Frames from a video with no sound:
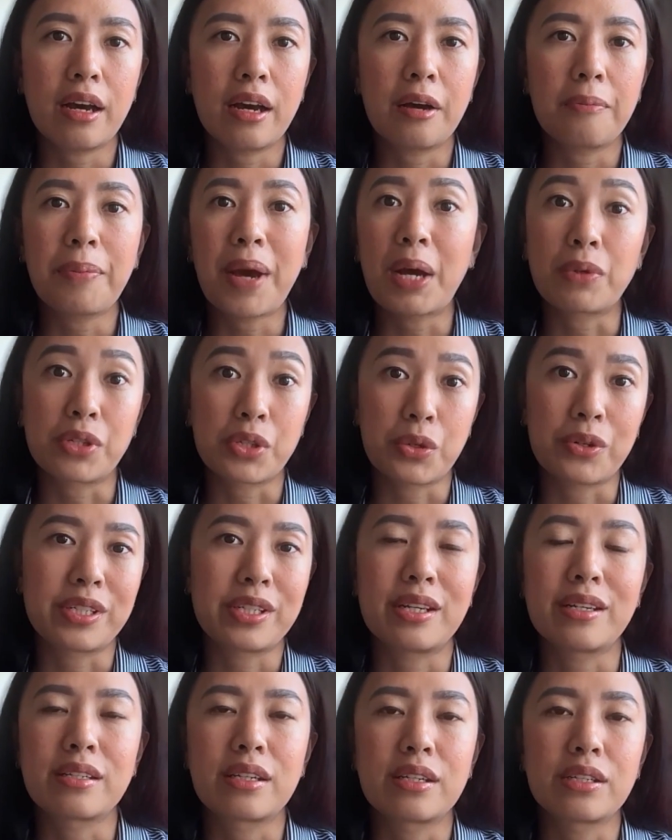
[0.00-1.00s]
power
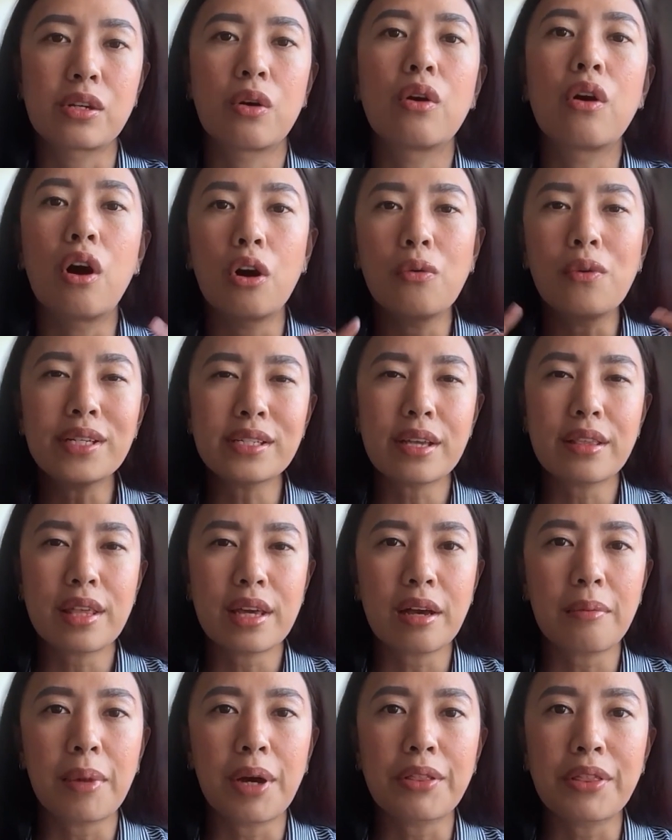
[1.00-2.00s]
sources. So always think
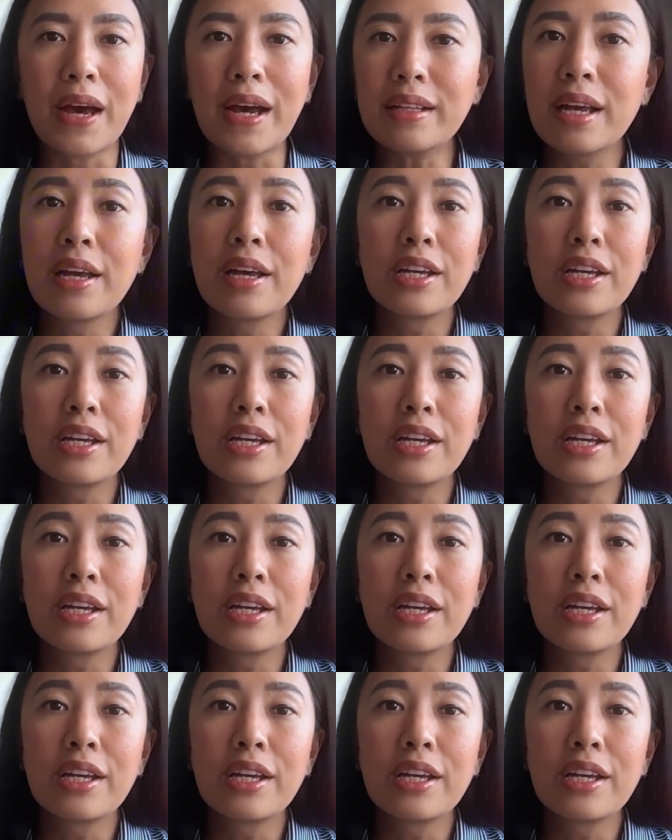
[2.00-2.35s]
about that.